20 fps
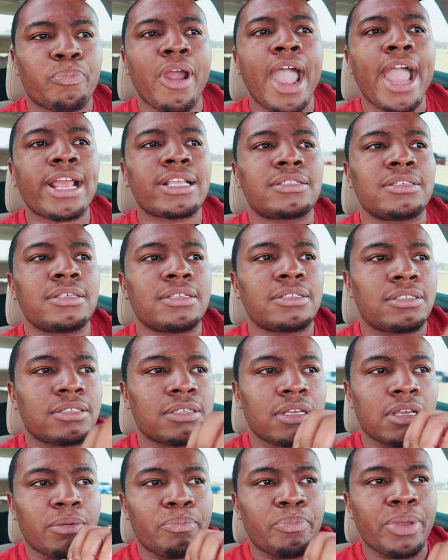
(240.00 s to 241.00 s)
practice
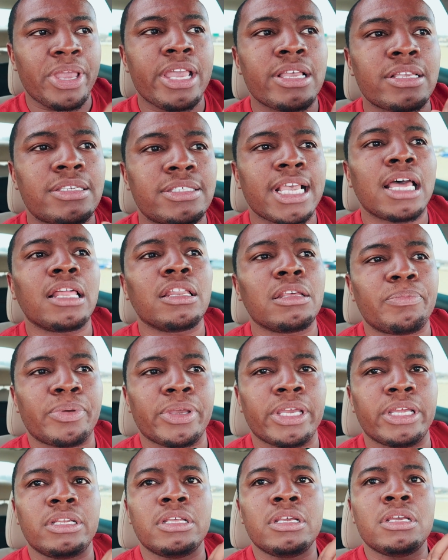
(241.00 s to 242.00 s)
being
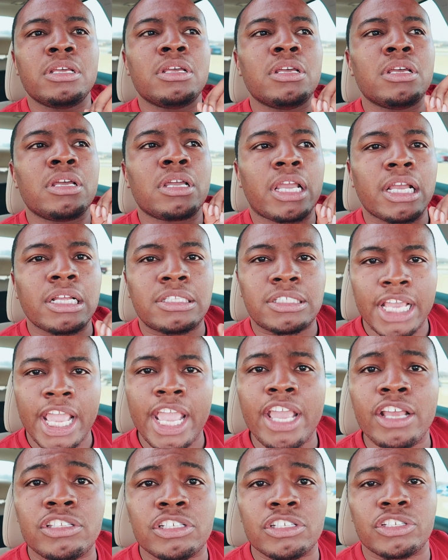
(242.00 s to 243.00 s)
celibate,
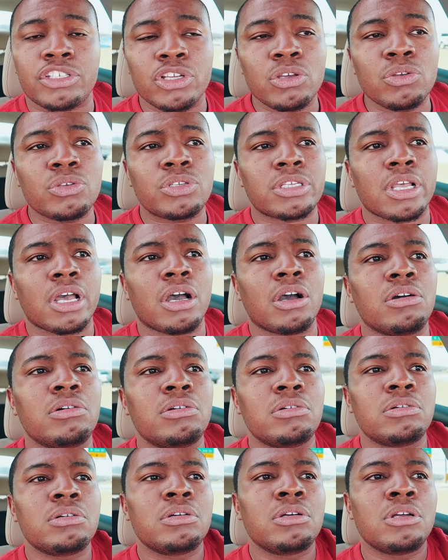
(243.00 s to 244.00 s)
continue to do so,
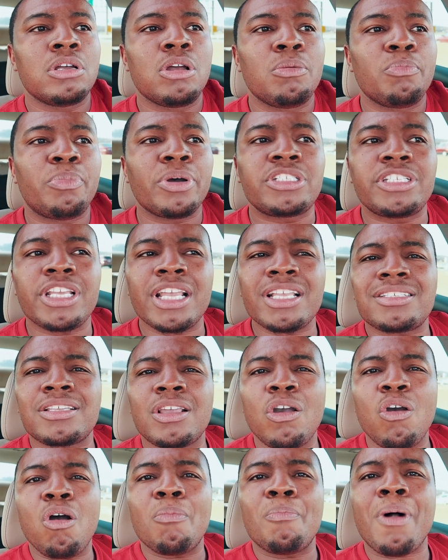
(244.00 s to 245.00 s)
but
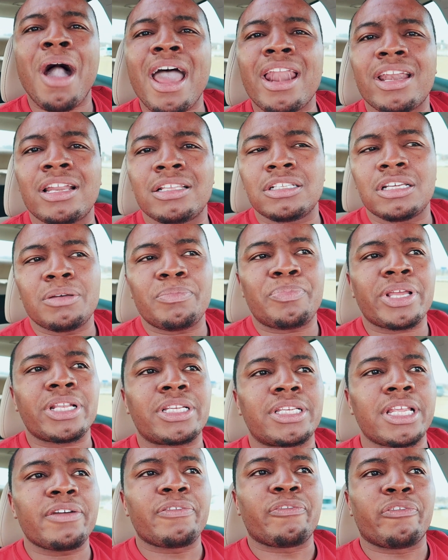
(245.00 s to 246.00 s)
just go about it a little
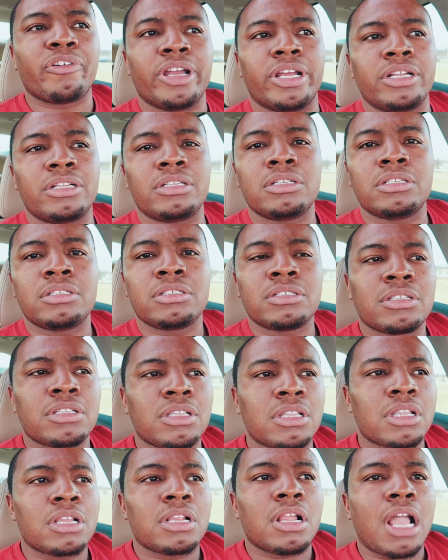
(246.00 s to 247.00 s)
bit
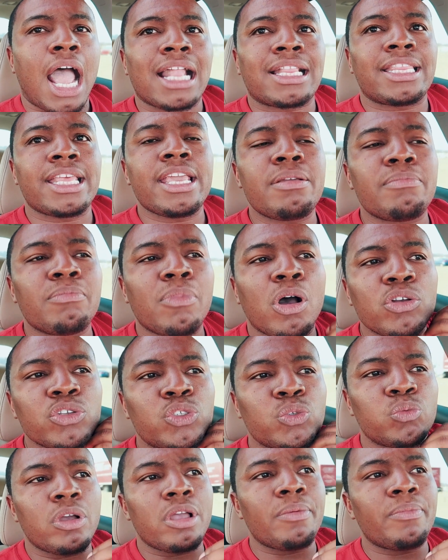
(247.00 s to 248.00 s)
different. I think
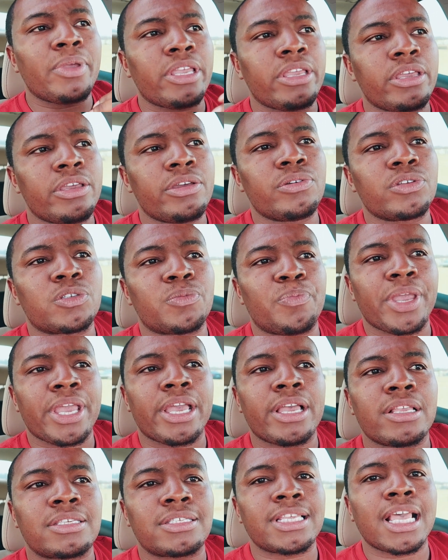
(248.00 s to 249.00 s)
most women use
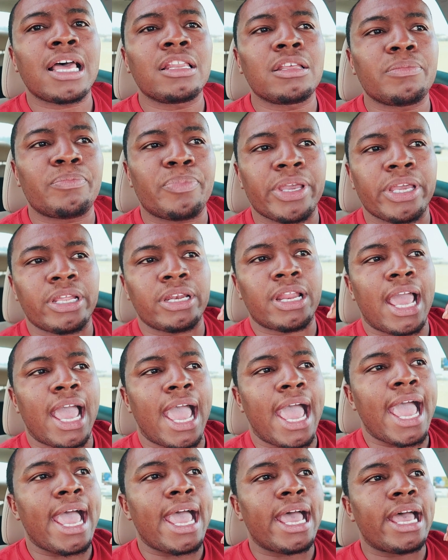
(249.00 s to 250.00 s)
being celibate
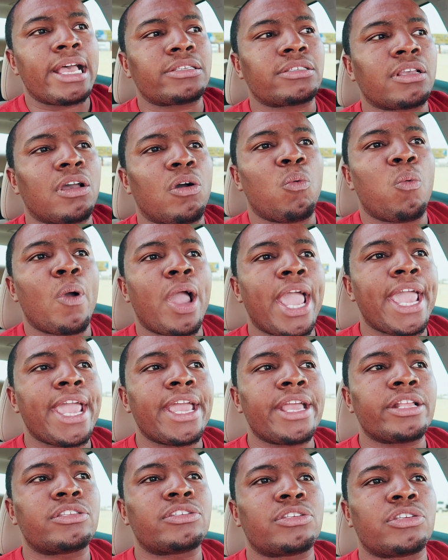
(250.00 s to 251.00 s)
as a
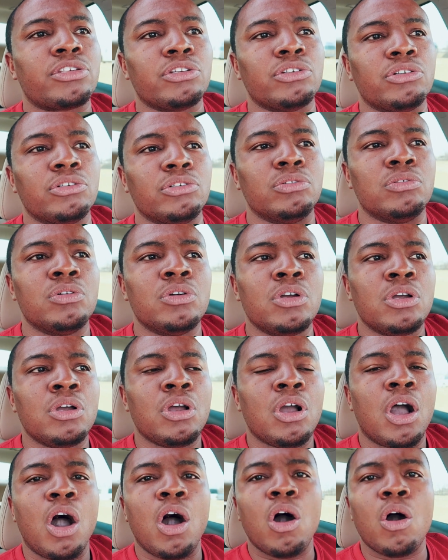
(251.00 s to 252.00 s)
way
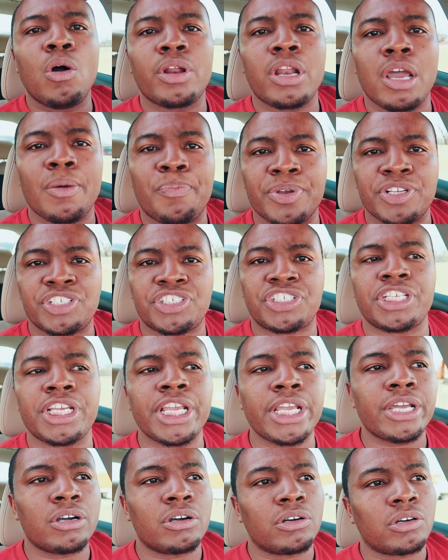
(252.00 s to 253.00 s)
to hold up a
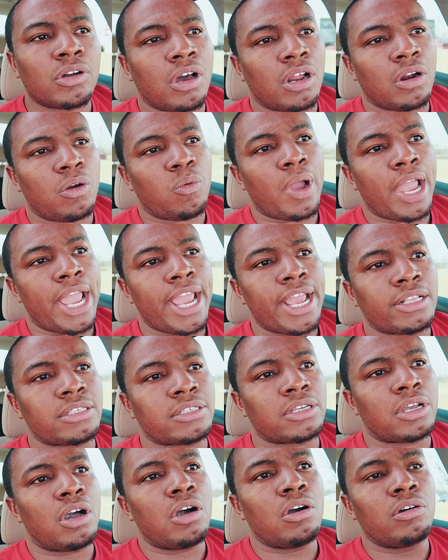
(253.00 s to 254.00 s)
shield, or the way
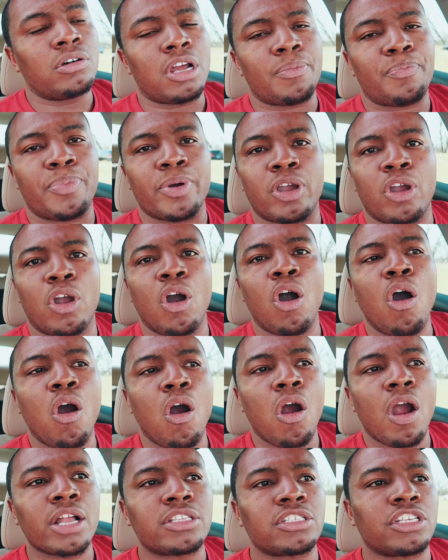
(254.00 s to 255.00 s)
to hold up a
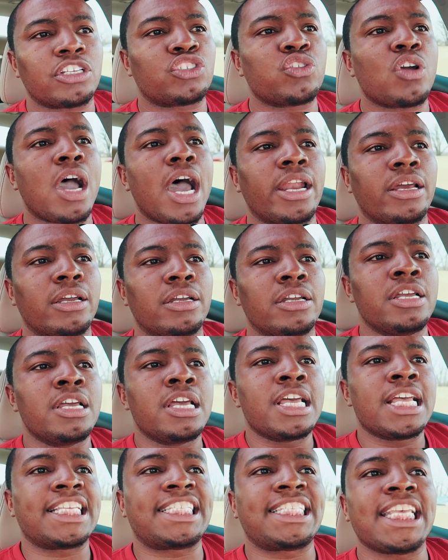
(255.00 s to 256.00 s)
guard to try
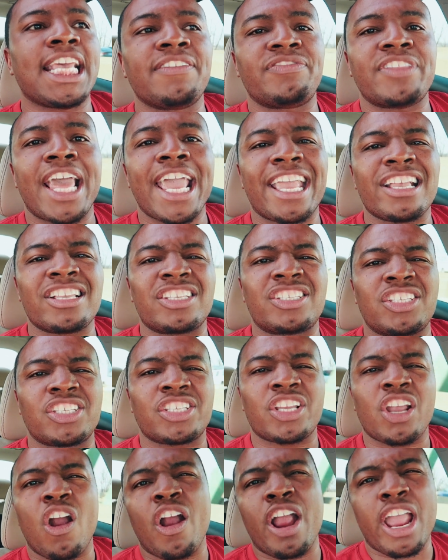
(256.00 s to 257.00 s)
to see if they can
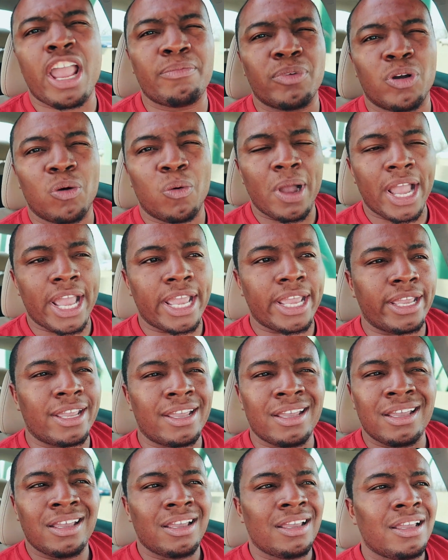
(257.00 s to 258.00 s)
scare him away.
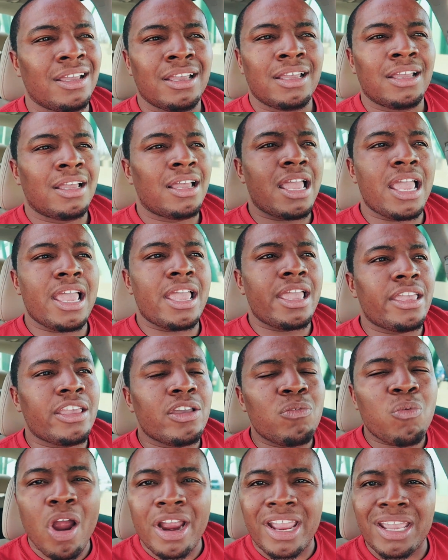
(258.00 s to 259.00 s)

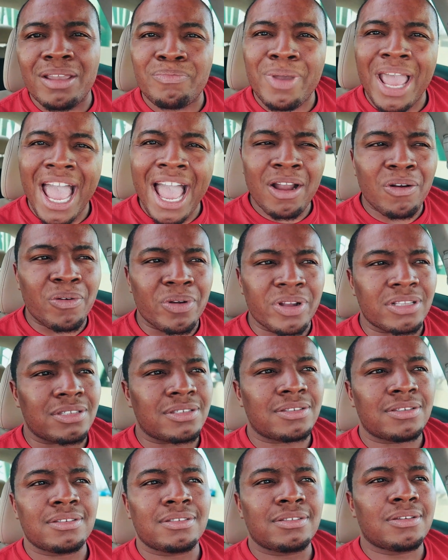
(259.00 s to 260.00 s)
You're working
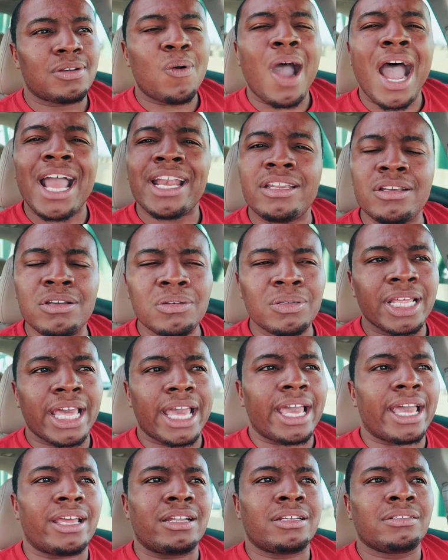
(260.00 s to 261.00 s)
backwards. Why do
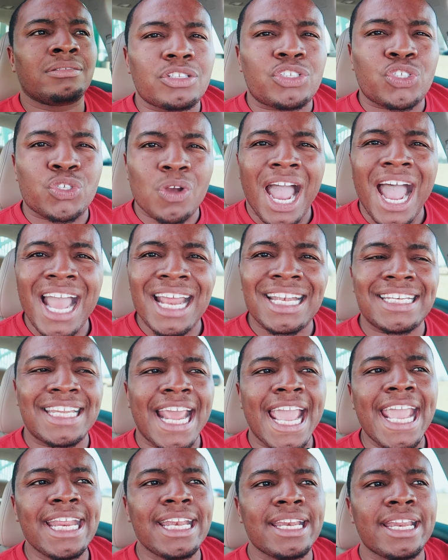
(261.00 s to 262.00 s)
that? Try
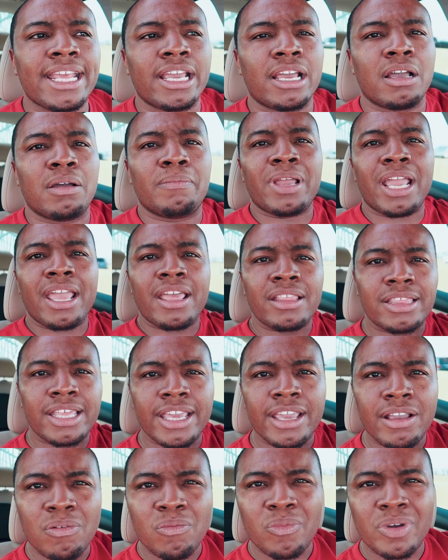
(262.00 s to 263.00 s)
dating him, and
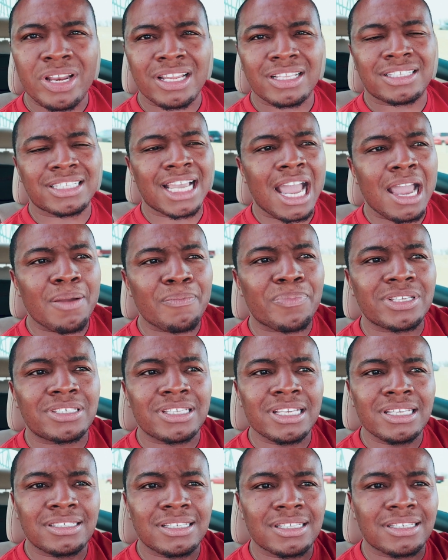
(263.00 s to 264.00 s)
then when the time
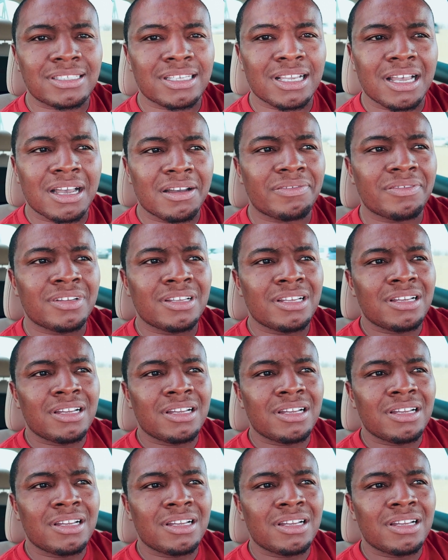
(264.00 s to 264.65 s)
presents itself,